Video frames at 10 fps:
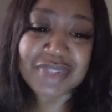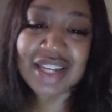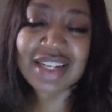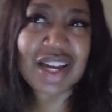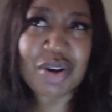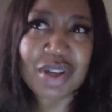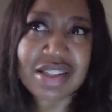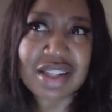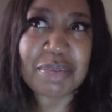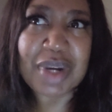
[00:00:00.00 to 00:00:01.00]
I did not go
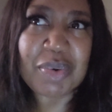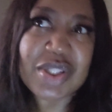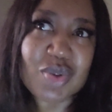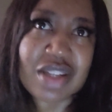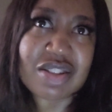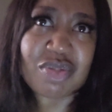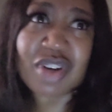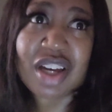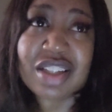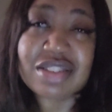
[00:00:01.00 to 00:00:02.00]
yesterday, but I went twice on
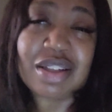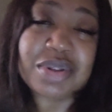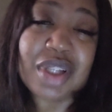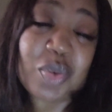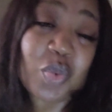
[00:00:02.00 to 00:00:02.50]
Friday, so I was like,